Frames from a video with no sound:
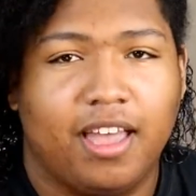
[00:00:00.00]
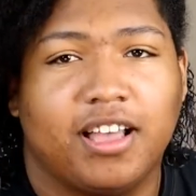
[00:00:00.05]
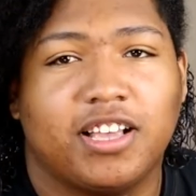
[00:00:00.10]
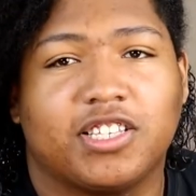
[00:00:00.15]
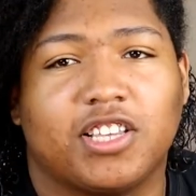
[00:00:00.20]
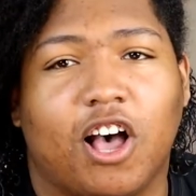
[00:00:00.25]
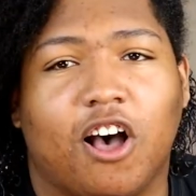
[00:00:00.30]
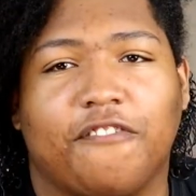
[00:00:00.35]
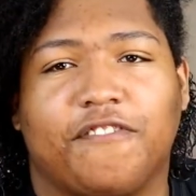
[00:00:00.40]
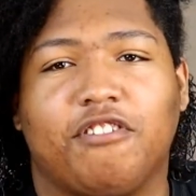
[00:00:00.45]

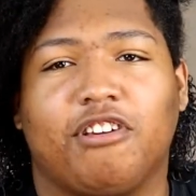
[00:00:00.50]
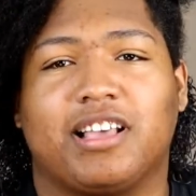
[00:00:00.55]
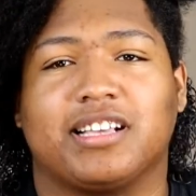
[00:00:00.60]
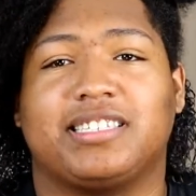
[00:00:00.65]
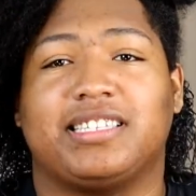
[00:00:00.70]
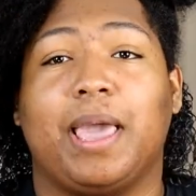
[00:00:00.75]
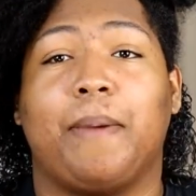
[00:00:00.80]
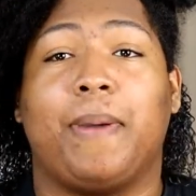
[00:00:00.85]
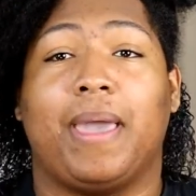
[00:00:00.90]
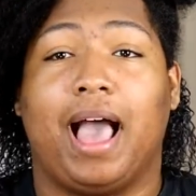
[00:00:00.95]
So if you can
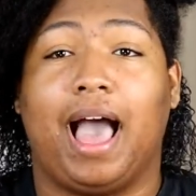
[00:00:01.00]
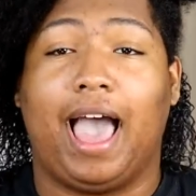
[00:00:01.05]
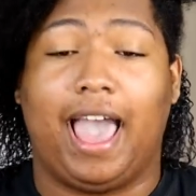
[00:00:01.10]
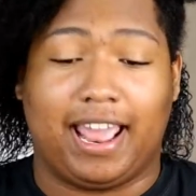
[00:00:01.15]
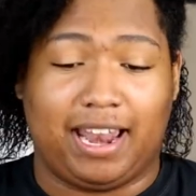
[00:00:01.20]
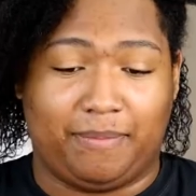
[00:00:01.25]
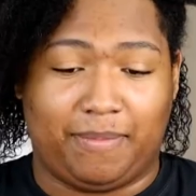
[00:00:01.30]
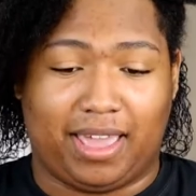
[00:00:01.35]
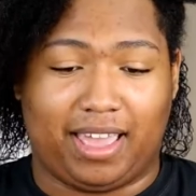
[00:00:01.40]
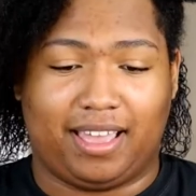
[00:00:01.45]
see
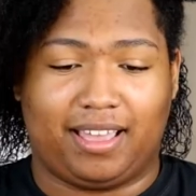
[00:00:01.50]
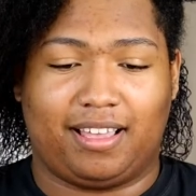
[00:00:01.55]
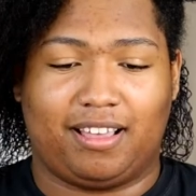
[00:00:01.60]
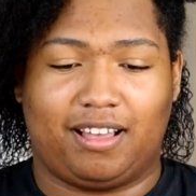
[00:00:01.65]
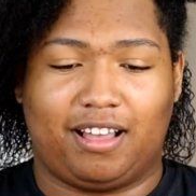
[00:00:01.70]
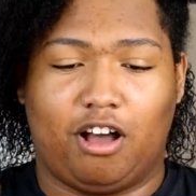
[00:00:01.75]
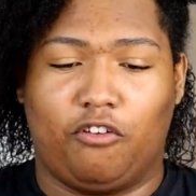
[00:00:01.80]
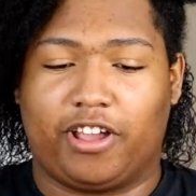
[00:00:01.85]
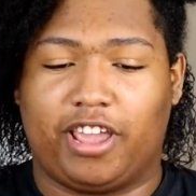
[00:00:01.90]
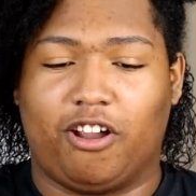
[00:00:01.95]
behind me,
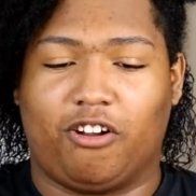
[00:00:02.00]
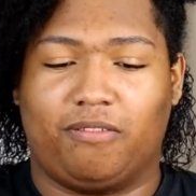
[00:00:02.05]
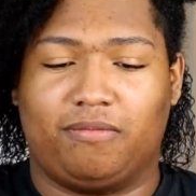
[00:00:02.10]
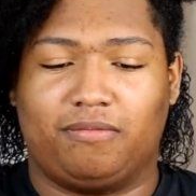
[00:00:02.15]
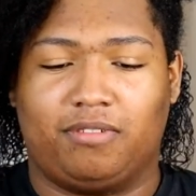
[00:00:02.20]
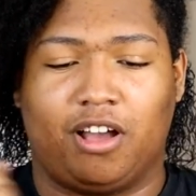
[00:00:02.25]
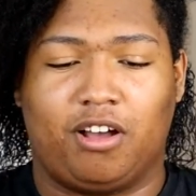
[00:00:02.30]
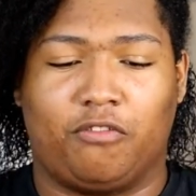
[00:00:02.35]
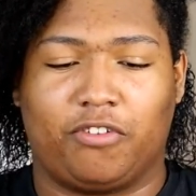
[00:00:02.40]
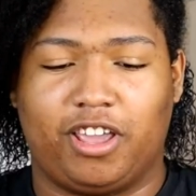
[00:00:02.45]
over here,
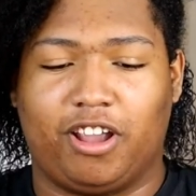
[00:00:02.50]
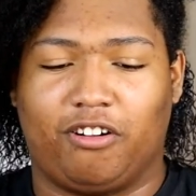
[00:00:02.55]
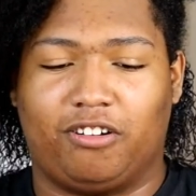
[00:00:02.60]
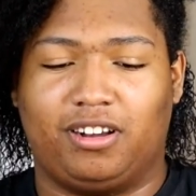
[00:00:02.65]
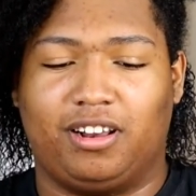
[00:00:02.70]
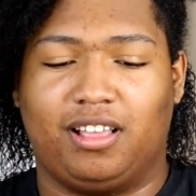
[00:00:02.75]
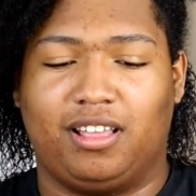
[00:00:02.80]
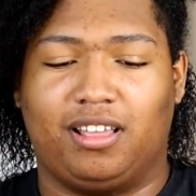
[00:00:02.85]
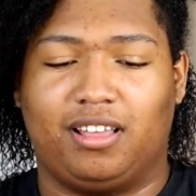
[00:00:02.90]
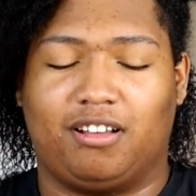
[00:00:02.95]
no, over here.
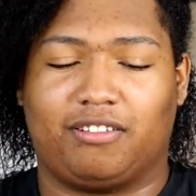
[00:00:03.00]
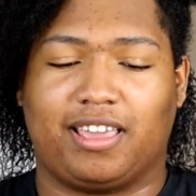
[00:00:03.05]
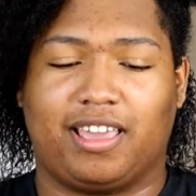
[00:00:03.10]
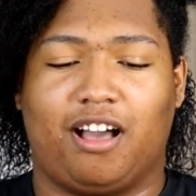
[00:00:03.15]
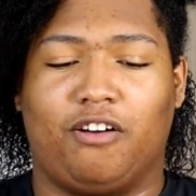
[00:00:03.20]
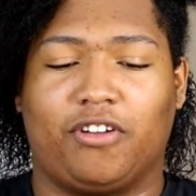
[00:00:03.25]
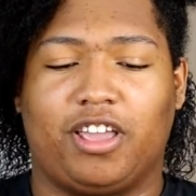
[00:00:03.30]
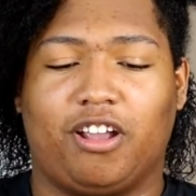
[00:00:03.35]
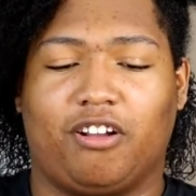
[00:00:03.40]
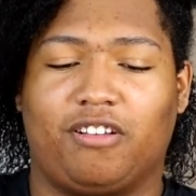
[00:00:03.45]
Okay, now
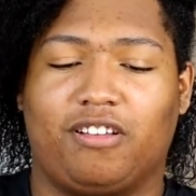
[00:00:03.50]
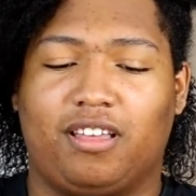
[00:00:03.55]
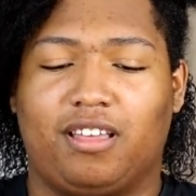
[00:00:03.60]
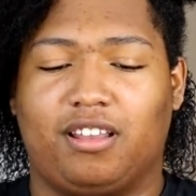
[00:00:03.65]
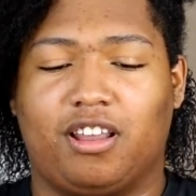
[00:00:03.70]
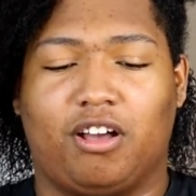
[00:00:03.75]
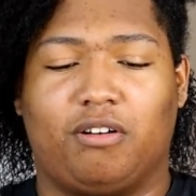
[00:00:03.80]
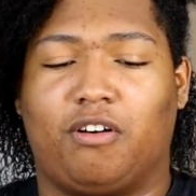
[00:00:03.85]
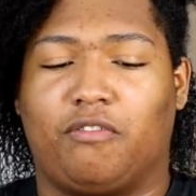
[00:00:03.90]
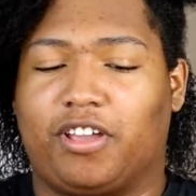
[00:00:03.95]
over here,
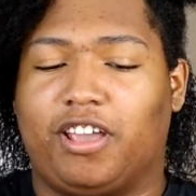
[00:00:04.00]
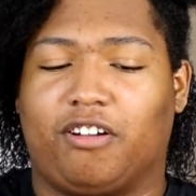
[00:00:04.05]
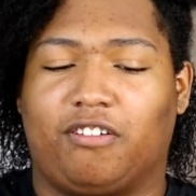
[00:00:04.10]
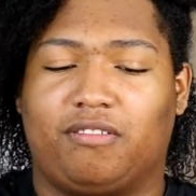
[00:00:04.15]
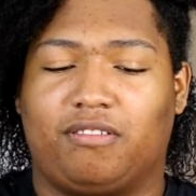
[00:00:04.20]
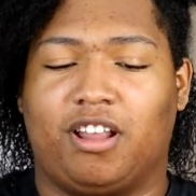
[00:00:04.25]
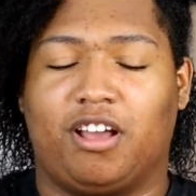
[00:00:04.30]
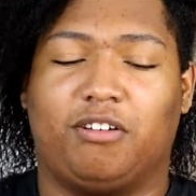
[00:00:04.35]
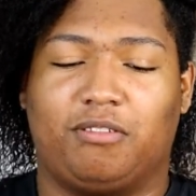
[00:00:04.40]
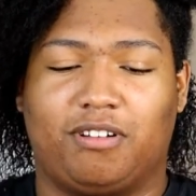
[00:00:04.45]
no, over here,
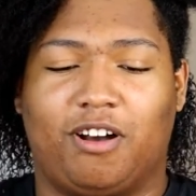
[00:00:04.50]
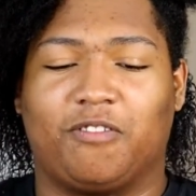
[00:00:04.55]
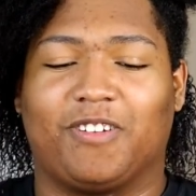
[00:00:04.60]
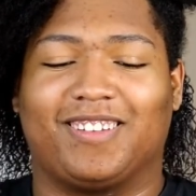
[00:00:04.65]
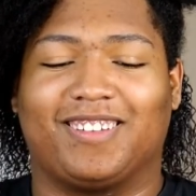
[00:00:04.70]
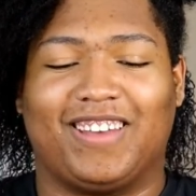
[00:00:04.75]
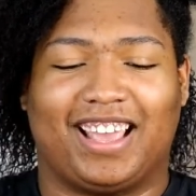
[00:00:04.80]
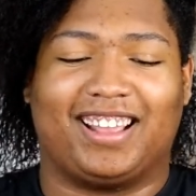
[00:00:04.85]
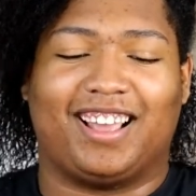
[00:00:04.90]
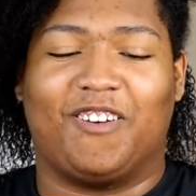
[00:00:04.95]
no, over,
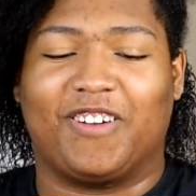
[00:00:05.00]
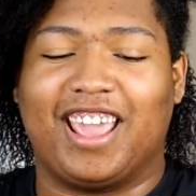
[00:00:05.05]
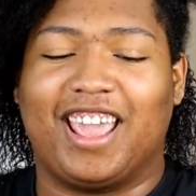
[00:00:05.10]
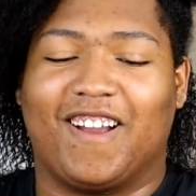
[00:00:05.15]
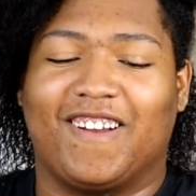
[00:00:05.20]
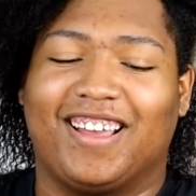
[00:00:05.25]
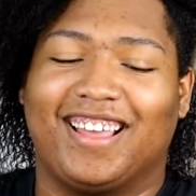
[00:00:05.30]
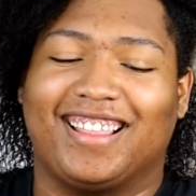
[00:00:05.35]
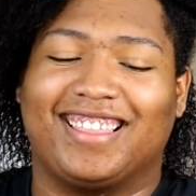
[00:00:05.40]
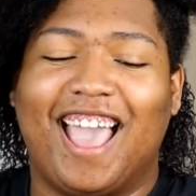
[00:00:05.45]
wait, over
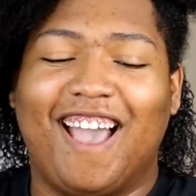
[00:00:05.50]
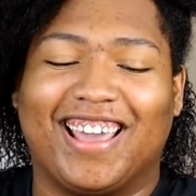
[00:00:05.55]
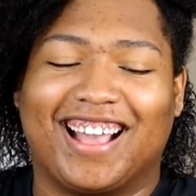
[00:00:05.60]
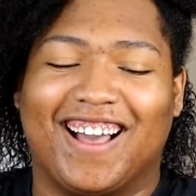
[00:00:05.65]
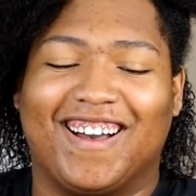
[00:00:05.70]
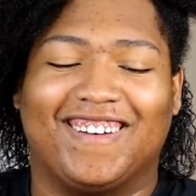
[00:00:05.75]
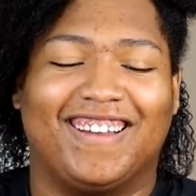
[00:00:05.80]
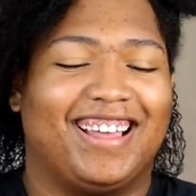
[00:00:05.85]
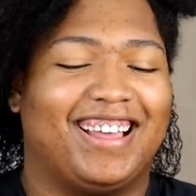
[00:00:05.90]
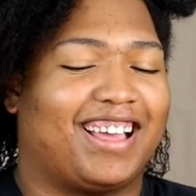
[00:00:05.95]
here. There we
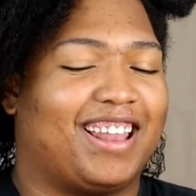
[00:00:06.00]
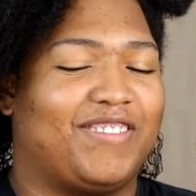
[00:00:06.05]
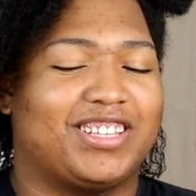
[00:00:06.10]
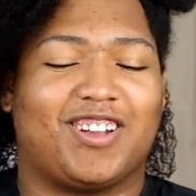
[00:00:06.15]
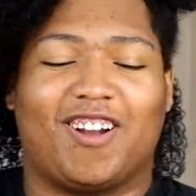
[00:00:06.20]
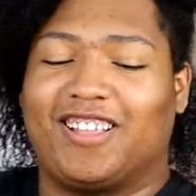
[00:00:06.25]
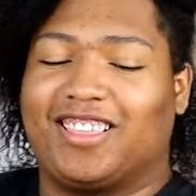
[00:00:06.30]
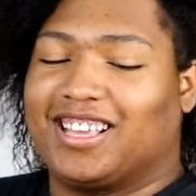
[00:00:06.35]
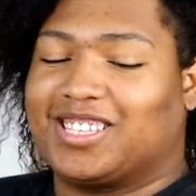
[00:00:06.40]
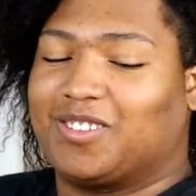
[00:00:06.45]
go. Let me
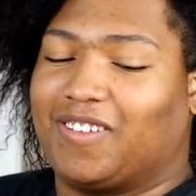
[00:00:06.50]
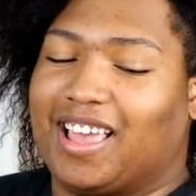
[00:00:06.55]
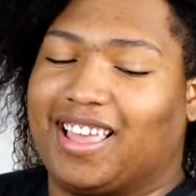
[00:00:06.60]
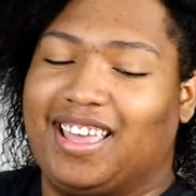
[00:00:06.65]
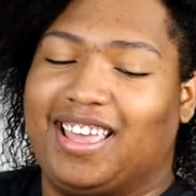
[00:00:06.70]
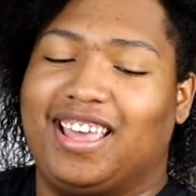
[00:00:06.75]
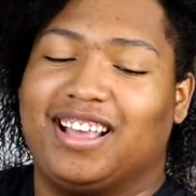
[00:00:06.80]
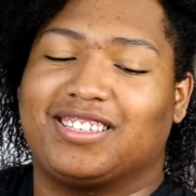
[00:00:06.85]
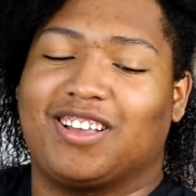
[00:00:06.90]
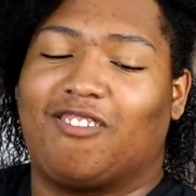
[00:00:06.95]
turn this way.
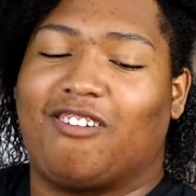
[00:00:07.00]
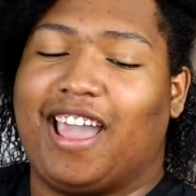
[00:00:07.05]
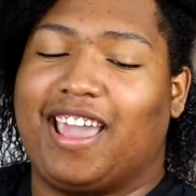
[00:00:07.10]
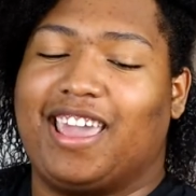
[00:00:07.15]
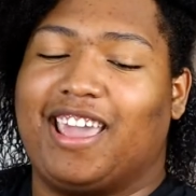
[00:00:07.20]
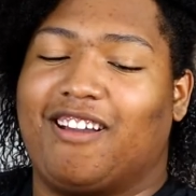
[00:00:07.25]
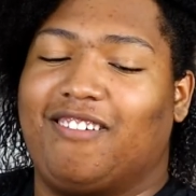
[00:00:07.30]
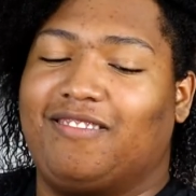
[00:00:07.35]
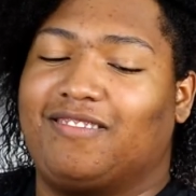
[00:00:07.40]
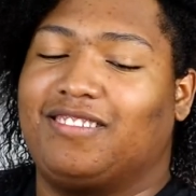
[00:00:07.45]
So right
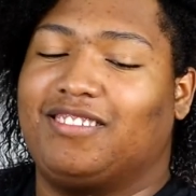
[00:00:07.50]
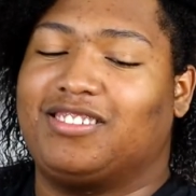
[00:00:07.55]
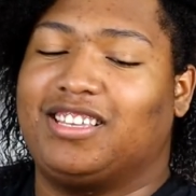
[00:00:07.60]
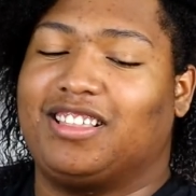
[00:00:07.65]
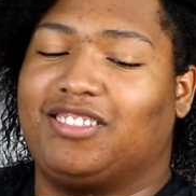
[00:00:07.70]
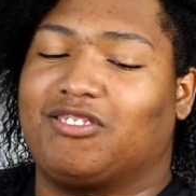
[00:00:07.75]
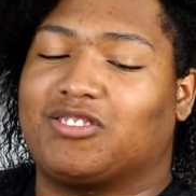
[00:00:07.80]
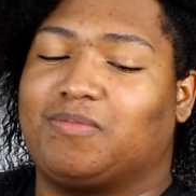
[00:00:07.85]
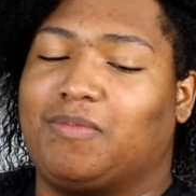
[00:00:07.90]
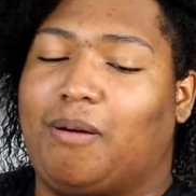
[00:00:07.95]
here, you see the
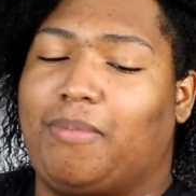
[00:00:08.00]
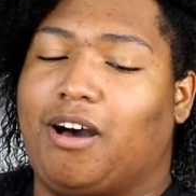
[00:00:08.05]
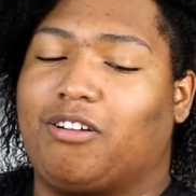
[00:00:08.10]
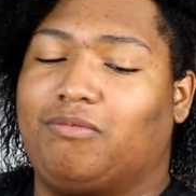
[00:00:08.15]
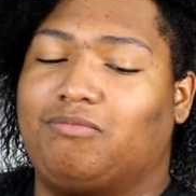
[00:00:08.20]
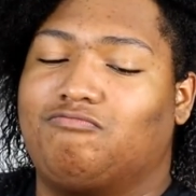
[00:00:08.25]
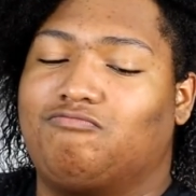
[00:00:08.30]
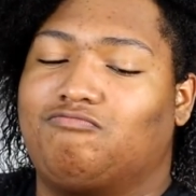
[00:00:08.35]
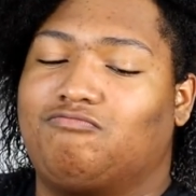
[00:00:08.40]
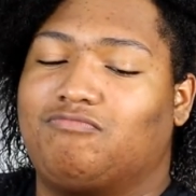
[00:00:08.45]
little small
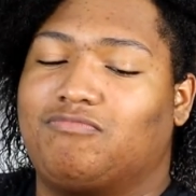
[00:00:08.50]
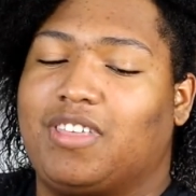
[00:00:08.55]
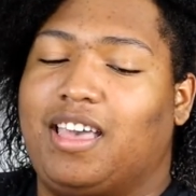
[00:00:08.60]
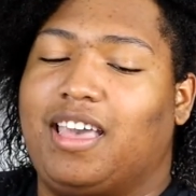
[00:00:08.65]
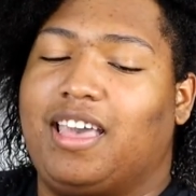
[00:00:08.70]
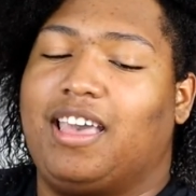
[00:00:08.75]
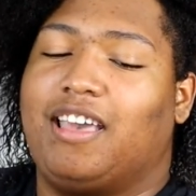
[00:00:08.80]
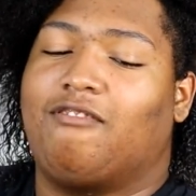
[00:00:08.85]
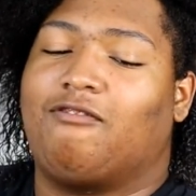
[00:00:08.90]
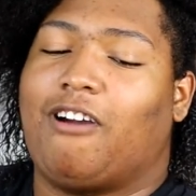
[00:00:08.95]
bottle?
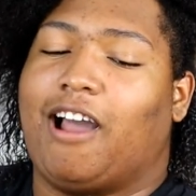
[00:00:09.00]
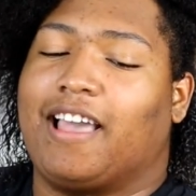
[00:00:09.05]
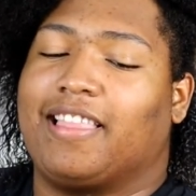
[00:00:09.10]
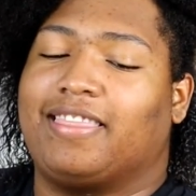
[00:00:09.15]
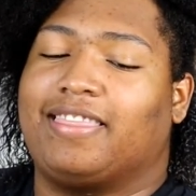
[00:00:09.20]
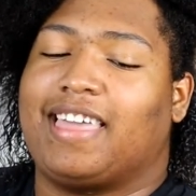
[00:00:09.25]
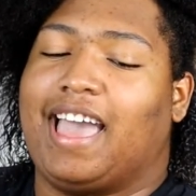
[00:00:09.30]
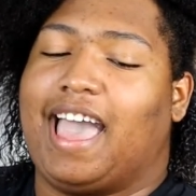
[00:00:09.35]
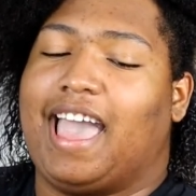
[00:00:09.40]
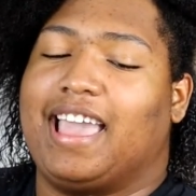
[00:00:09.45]

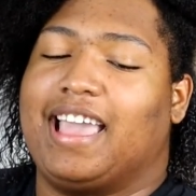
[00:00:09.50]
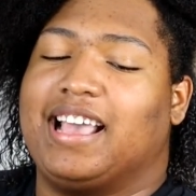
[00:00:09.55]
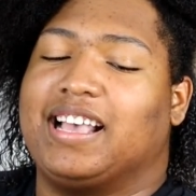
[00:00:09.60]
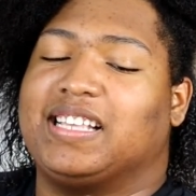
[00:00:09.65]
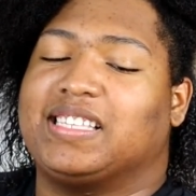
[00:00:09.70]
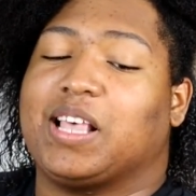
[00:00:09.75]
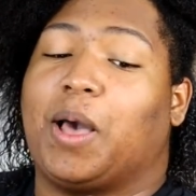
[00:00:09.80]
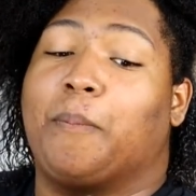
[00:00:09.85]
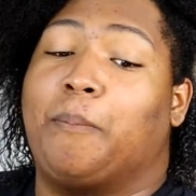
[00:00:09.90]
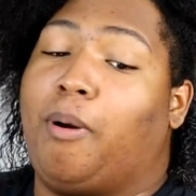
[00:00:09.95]
Right, that
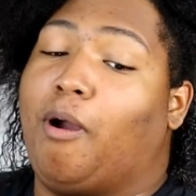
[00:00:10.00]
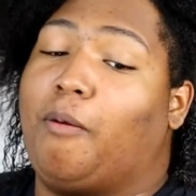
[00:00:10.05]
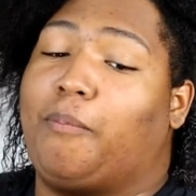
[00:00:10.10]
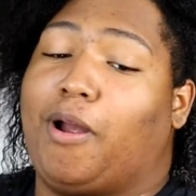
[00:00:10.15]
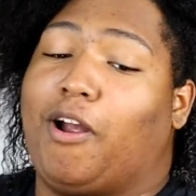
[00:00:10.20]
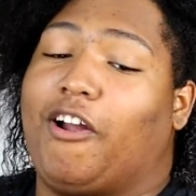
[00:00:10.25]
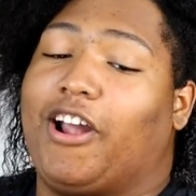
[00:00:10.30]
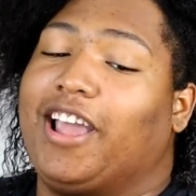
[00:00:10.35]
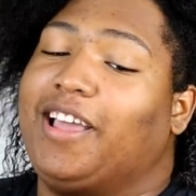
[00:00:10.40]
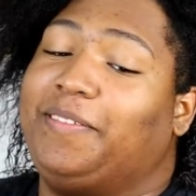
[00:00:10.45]
is a
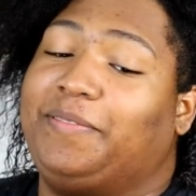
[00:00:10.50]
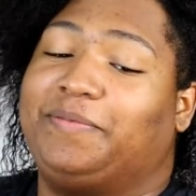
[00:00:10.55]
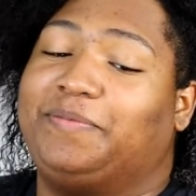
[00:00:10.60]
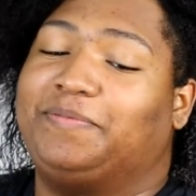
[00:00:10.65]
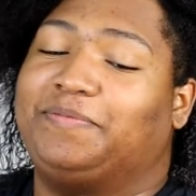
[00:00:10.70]
Burberry.